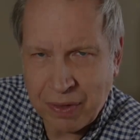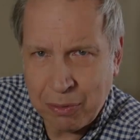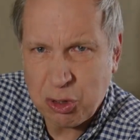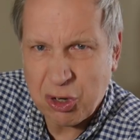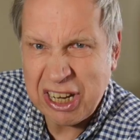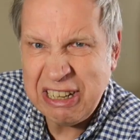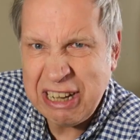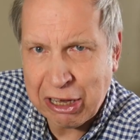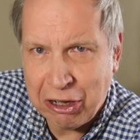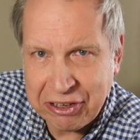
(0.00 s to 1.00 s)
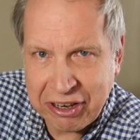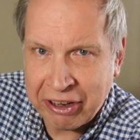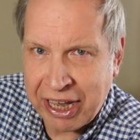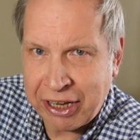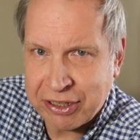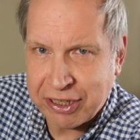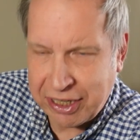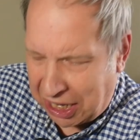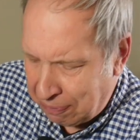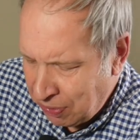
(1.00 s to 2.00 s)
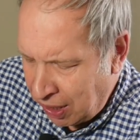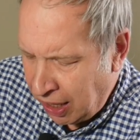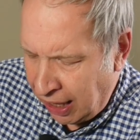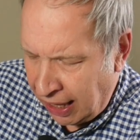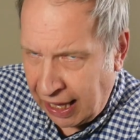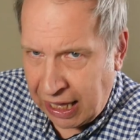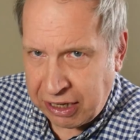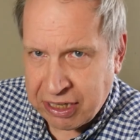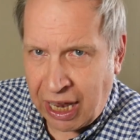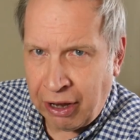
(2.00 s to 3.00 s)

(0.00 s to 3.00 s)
I'm talking Nikon again today, and